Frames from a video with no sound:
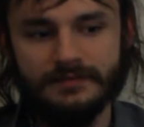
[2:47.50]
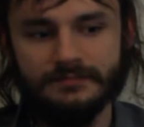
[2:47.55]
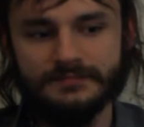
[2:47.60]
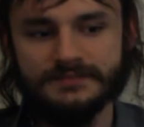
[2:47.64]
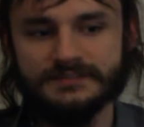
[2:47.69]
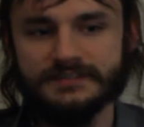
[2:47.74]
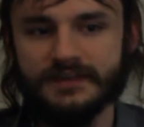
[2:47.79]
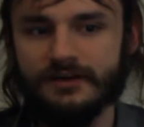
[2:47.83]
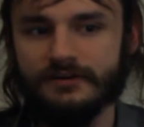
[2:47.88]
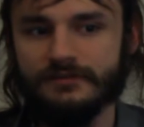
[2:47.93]

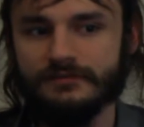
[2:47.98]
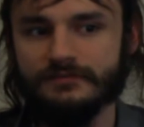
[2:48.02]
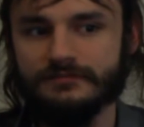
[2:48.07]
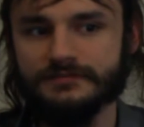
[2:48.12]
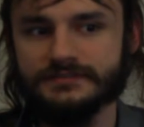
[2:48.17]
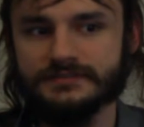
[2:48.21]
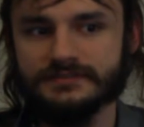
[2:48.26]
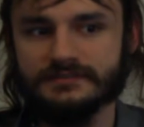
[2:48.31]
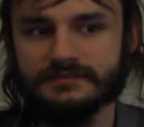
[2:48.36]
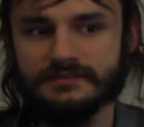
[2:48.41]
find
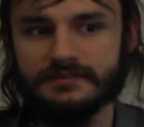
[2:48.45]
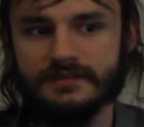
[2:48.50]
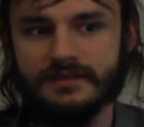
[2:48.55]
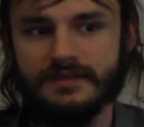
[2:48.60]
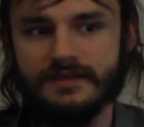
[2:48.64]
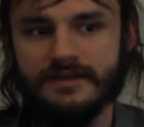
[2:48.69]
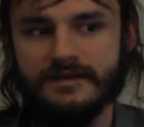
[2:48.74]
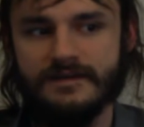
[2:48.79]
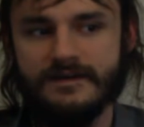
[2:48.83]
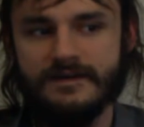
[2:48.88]

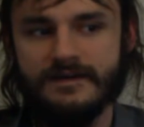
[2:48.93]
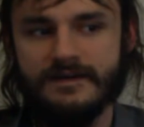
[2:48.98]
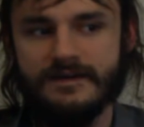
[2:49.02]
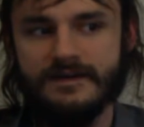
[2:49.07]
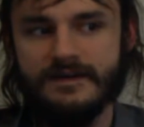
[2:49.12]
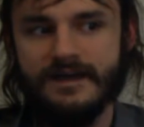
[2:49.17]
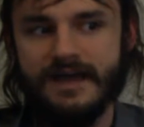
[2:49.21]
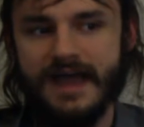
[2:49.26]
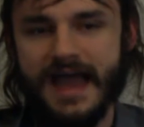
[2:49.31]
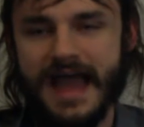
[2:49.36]
themselves
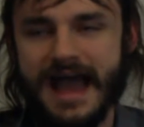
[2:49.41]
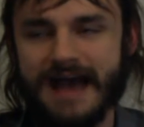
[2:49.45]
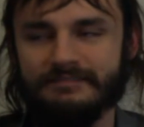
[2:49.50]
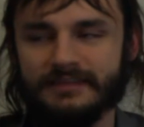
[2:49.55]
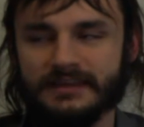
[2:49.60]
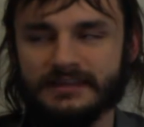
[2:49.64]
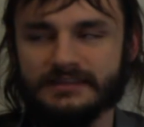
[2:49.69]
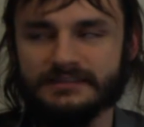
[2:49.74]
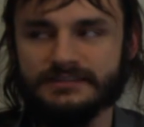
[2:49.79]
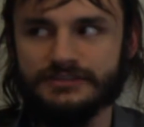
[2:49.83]

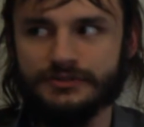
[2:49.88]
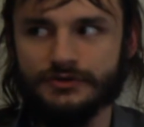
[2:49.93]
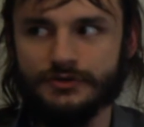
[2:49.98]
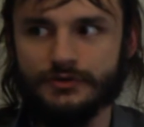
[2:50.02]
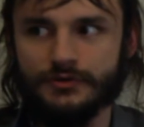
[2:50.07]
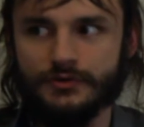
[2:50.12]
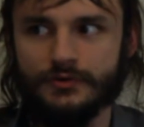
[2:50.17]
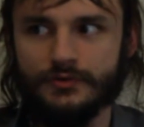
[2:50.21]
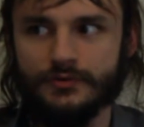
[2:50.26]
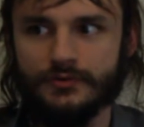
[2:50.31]

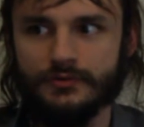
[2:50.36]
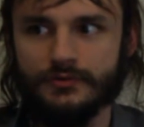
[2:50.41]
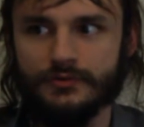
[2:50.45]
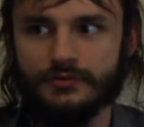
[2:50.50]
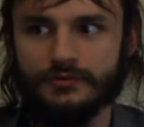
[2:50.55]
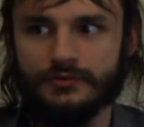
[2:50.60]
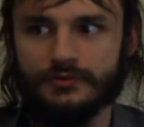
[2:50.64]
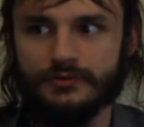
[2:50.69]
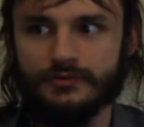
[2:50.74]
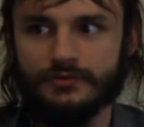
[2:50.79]
having
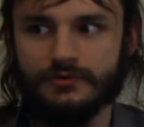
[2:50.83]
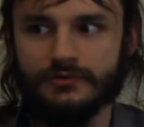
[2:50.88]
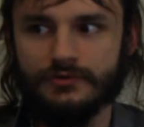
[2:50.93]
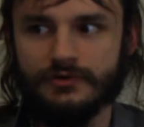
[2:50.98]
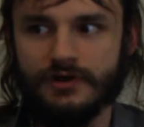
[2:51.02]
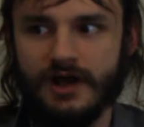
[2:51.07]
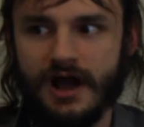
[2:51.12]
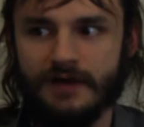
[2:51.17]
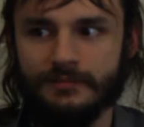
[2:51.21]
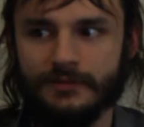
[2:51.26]
to
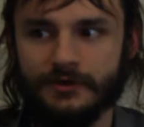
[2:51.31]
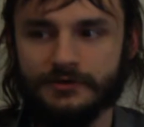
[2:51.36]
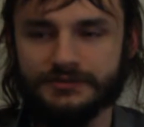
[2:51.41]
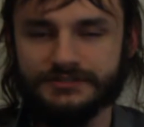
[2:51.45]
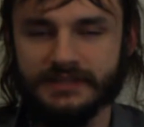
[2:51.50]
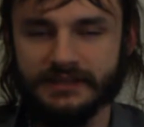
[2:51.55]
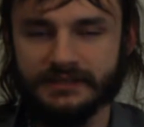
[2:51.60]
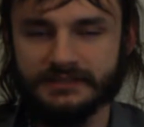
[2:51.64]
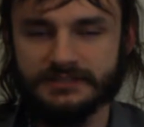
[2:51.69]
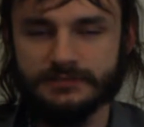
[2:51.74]

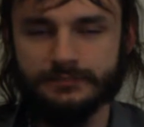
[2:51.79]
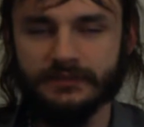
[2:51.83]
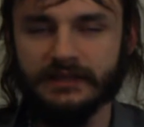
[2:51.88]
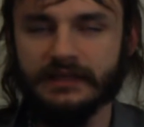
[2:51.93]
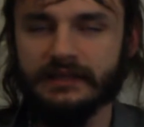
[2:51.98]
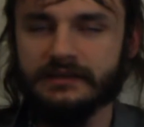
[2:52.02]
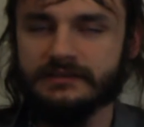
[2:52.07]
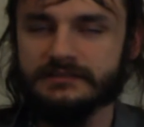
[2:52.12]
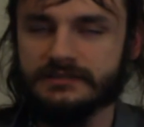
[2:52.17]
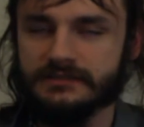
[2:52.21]
almost
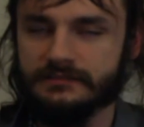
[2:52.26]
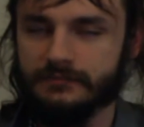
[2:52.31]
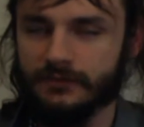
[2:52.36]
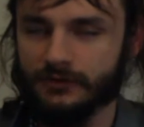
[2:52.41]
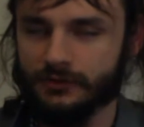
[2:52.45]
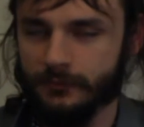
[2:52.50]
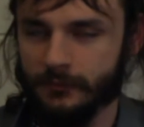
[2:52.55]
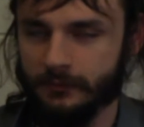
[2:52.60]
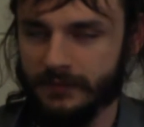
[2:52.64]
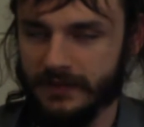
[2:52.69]
like split
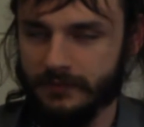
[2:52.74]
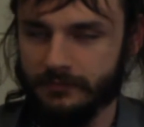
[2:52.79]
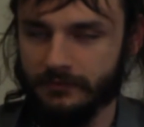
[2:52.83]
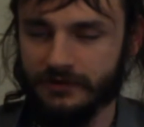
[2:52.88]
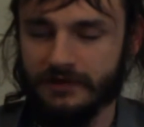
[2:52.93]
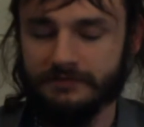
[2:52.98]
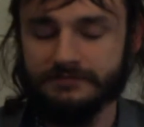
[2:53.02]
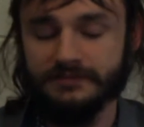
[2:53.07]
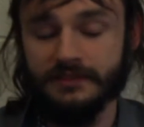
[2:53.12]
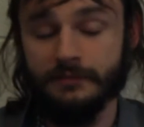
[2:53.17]
into
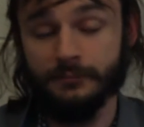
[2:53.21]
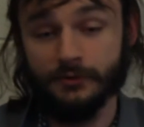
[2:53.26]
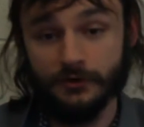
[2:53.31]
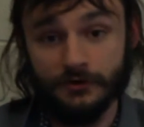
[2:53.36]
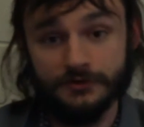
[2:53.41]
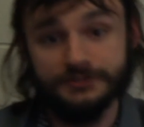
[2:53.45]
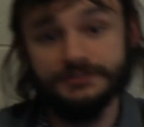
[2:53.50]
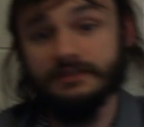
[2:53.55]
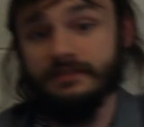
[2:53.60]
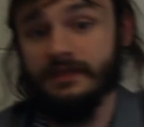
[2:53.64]
multiple people. You
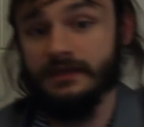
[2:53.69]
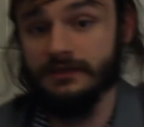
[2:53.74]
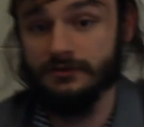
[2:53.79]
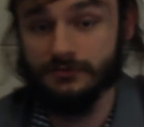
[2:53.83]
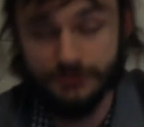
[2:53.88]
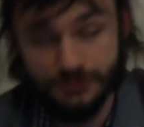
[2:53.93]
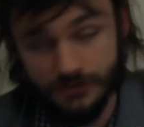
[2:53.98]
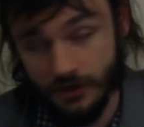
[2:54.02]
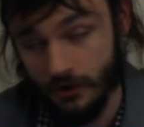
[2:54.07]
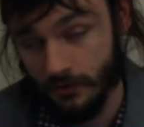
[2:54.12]
have the
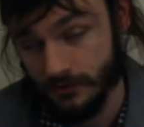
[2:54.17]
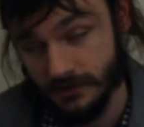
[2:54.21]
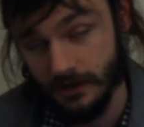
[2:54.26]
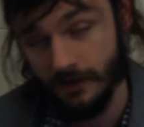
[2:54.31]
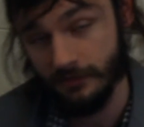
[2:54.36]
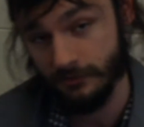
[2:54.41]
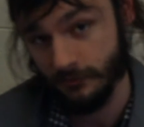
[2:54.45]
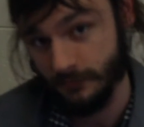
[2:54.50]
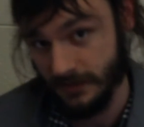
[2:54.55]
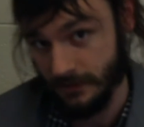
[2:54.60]
person that you
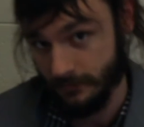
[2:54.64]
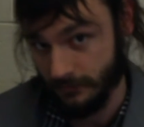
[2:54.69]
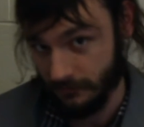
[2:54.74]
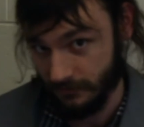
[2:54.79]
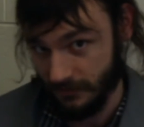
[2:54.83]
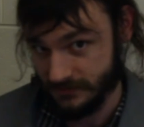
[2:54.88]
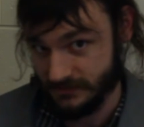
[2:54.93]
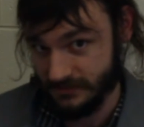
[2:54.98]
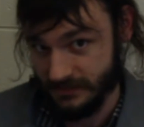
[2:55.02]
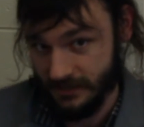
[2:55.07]
show to other
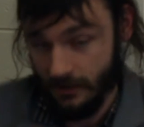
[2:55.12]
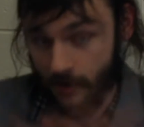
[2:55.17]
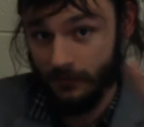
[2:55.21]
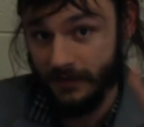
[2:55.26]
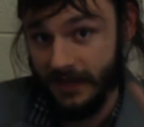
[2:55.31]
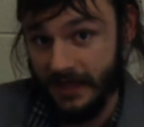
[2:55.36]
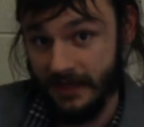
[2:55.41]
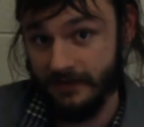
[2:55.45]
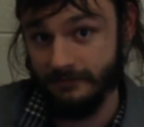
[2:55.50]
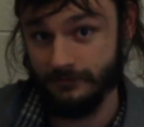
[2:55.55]
people,
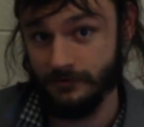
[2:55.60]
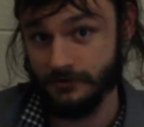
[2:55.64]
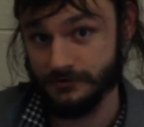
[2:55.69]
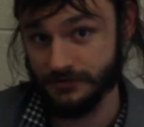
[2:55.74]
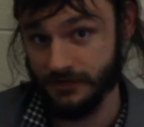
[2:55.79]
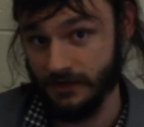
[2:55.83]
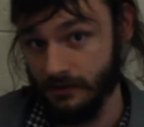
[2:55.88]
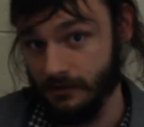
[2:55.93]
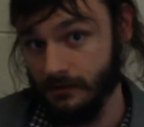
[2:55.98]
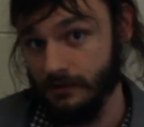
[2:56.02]
that's the
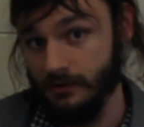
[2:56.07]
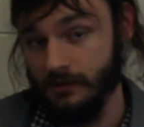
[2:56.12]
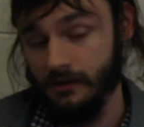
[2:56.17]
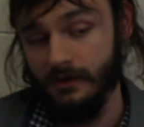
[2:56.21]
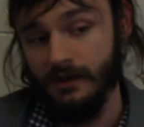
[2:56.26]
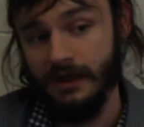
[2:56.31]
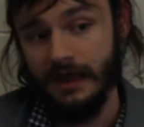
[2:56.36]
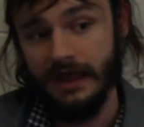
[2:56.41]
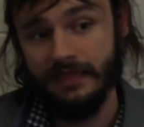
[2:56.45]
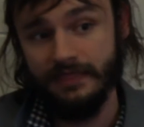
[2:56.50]
okay version.
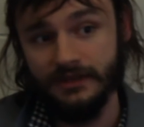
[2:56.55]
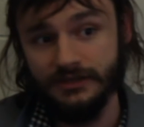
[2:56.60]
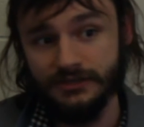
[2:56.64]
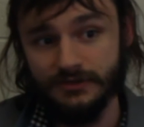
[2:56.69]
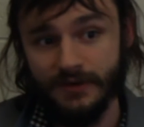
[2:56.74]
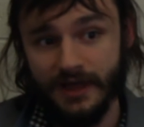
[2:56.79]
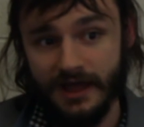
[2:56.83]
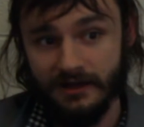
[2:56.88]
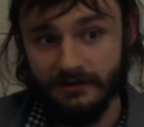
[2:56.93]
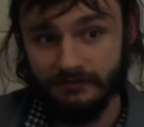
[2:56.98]

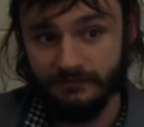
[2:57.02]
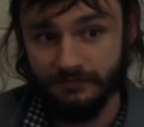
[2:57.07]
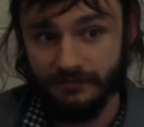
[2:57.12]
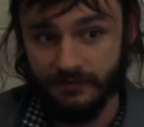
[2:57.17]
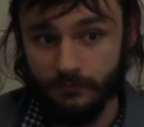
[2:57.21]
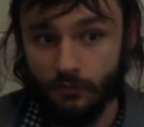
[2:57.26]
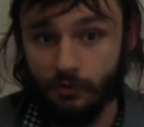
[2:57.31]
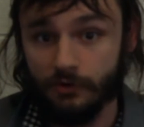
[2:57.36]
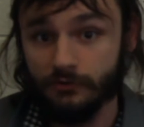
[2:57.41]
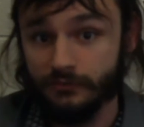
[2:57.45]
And then you
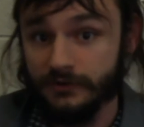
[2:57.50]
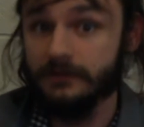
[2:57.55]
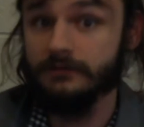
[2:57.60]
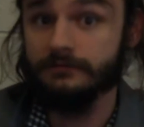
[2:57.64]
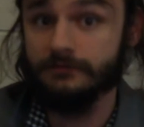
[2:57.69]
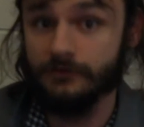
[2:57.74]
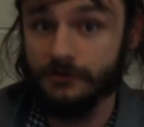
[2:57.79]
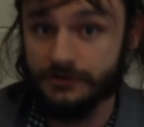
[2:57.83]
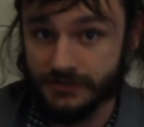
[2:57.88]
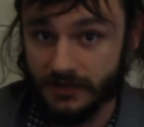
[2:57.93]
have the
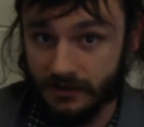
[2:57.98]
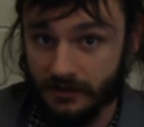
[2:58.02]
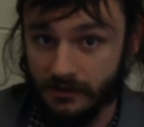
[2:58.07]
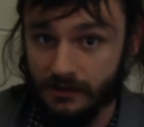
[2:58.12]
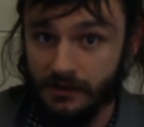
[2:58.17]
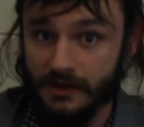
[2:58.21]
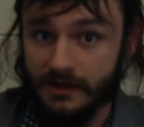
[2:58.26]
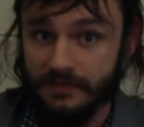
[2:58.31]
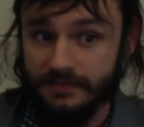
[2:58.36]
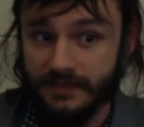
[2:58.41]
more real
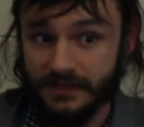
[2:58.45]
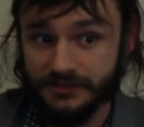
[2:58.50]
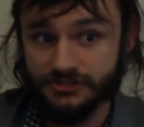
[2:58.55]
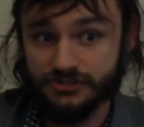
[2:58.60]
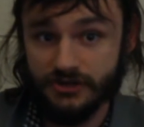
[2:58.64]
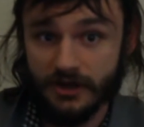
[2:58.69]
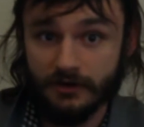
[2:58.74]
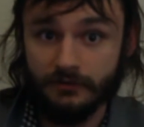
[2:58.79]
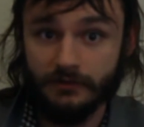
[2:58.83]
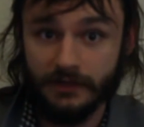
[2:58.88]
version
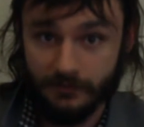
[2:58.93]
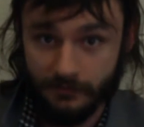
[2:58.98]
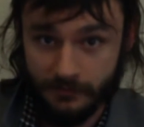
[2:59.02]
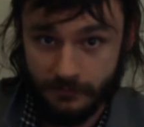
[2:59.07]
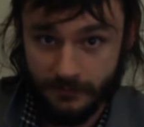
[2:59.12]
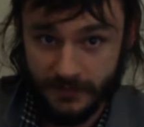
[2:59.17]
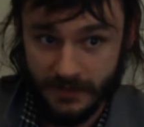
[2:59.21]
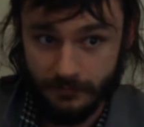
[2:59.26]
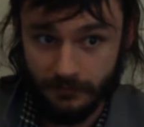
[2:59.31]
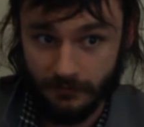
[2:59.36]
that's
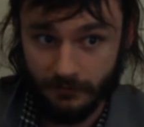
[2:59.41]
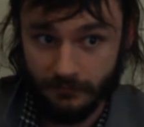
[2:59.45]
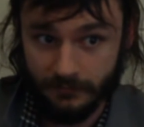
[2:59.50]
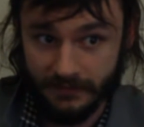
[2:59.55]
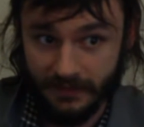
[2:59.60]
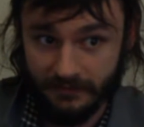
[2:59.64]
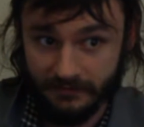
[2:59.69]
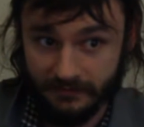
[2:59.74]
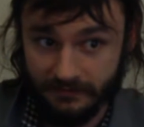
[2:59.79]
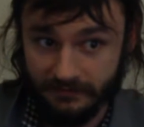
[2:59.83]
struggling with
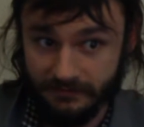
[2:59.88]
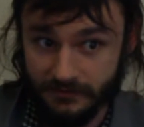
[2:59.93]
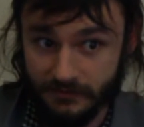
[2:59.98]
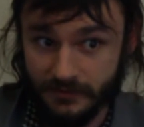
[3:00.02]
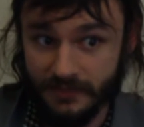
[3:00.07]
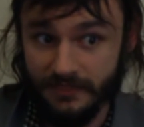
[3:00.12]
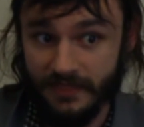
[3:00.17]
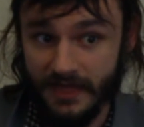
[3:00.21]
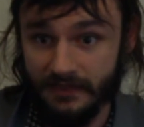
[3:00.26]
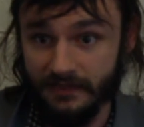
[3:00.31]
people that
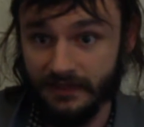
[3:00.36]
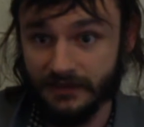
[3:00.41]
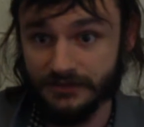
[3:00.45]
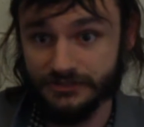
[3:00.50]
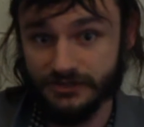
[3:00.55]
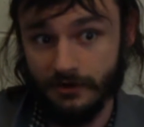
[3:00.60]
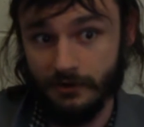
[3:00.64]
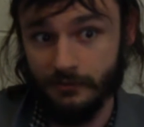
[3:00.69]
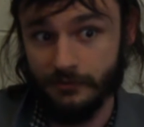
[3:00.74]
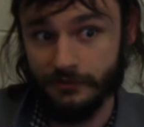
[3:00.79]
you can
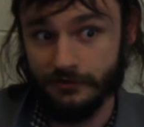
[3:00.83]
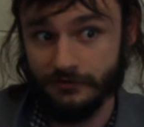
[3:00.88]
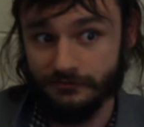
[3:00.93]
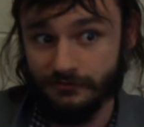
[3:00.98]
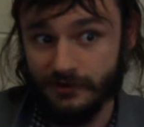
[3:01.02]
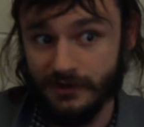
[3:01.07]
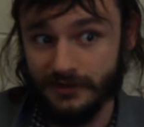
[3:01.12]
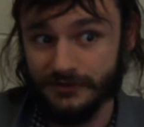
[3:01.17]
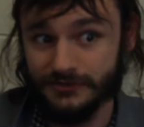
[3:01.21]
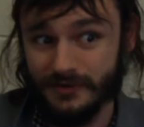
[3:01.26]
then like share
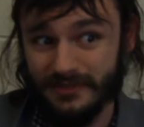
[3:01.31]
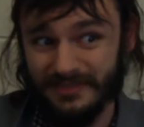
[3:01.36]
it with your